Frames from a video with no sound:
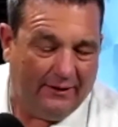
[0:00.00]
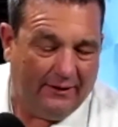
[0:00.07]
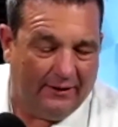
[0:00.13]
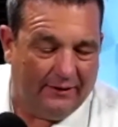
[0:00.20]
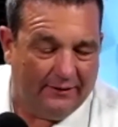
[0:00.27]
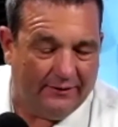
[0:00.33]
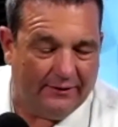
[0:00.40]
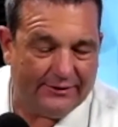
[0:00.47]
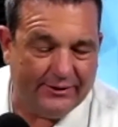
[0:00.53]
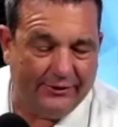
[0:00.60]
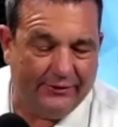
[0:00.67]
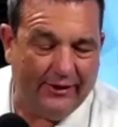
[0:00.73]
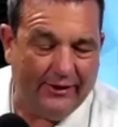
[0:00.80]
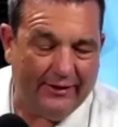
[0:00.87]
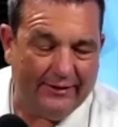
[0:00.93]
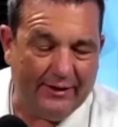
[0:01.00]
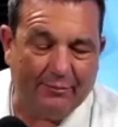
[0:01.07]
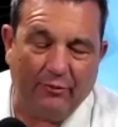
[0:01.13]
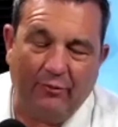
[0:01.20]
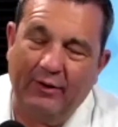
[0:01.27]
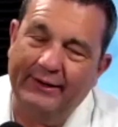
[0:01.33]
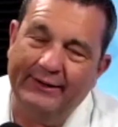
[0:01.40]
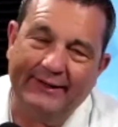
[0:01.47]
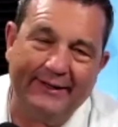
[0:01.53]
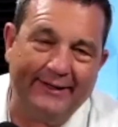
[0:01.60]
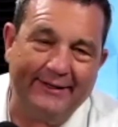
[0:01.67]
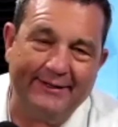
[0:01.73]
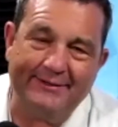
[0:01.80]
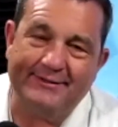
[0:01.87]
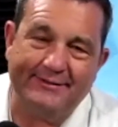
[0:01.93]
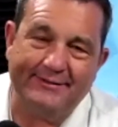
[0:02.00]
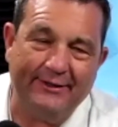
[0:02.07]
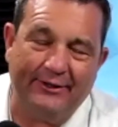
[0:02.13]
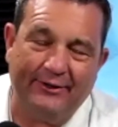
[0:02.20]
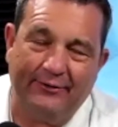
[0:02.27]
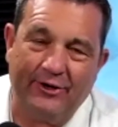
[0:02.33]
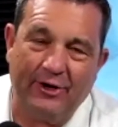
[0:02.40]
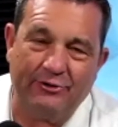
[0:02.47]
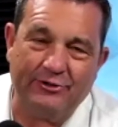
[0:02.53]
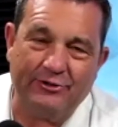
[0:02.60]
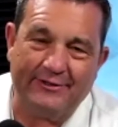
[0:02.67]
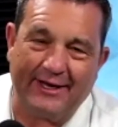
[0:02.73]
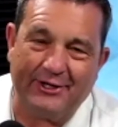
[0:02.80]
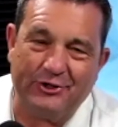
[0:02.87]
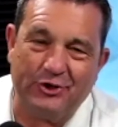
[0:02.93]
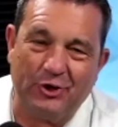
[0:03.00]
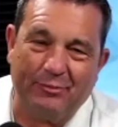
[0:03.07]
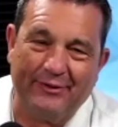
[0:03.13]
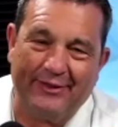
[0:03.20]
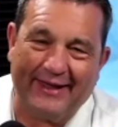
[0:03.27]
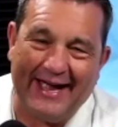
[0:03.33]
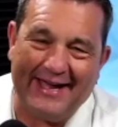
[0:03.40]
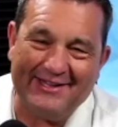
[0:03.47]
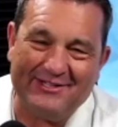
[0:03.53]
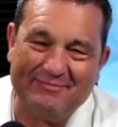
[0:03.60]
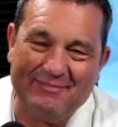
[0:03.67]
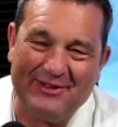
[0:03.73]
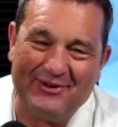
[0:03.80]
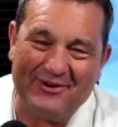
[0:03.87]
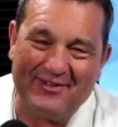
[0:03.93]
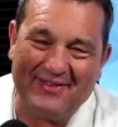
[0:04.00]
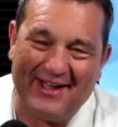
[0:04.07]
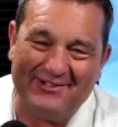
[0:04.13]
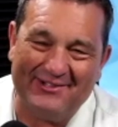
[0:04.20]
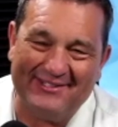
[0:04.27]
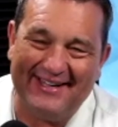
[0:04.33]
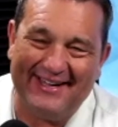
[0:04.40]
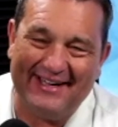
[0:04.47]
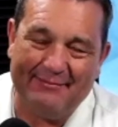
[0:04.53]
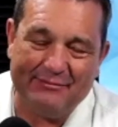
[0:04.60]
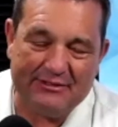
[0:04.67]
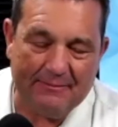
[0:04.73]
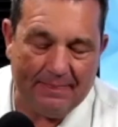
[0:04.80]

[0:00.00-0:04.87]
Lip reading: So number one is, coach is like a Sherpa, the guy that's been there 1,000 times.